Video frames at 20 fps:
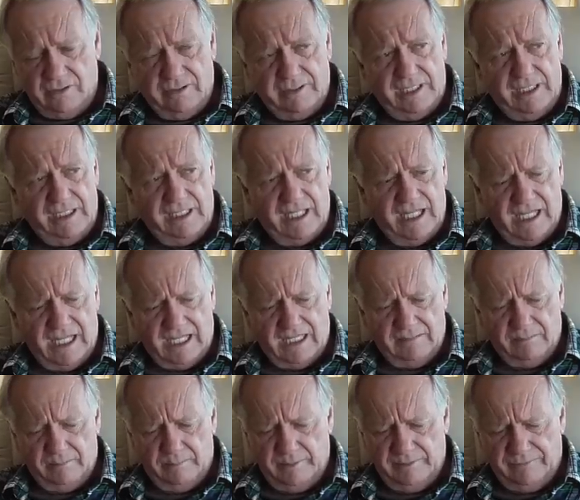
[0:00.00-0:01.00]
and he
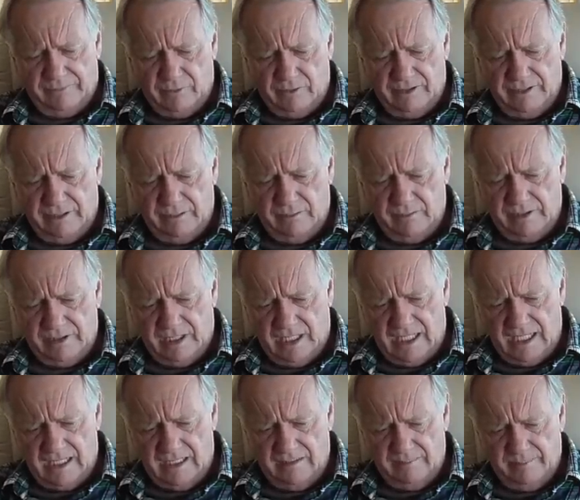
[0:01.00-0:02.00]
had, before he
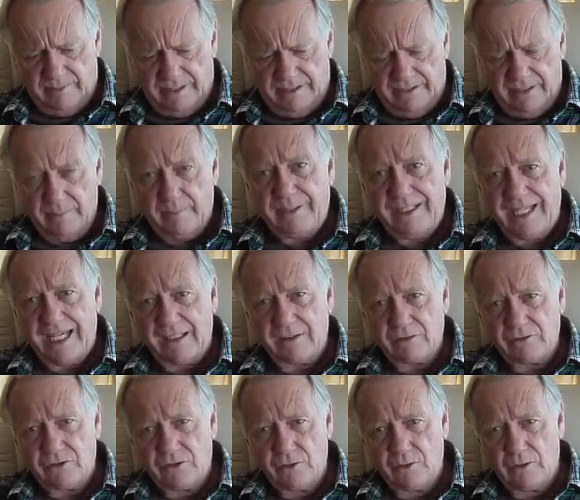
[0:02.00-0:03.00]
retired, been the
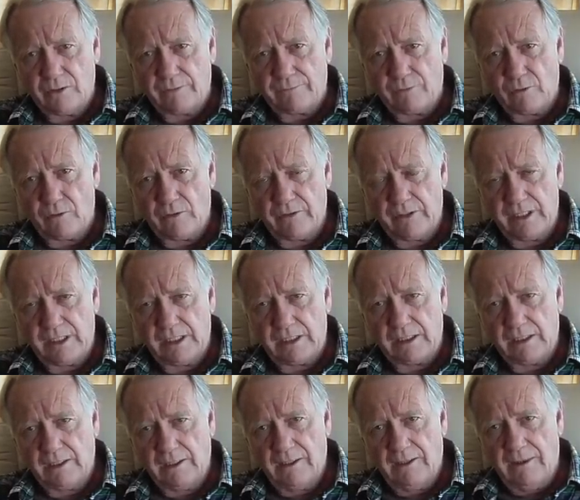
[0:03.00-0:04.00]
piano tour for
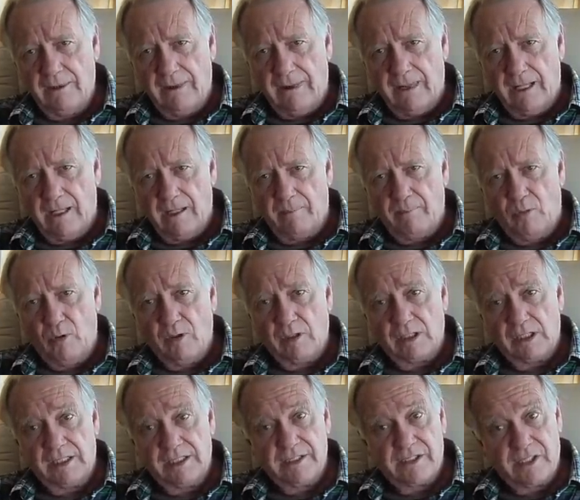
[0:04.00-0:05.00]
the uh,
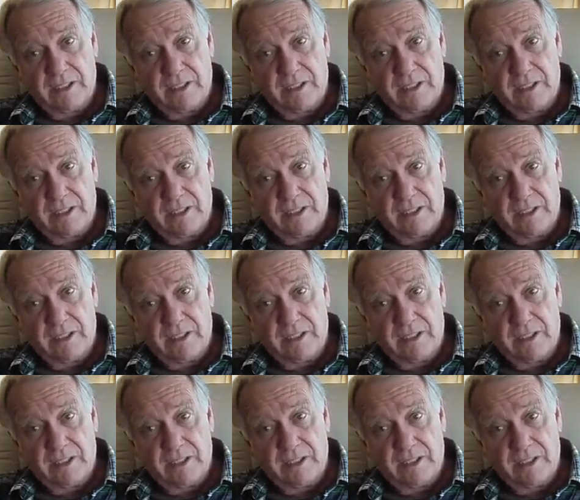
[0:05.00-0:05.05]
Portland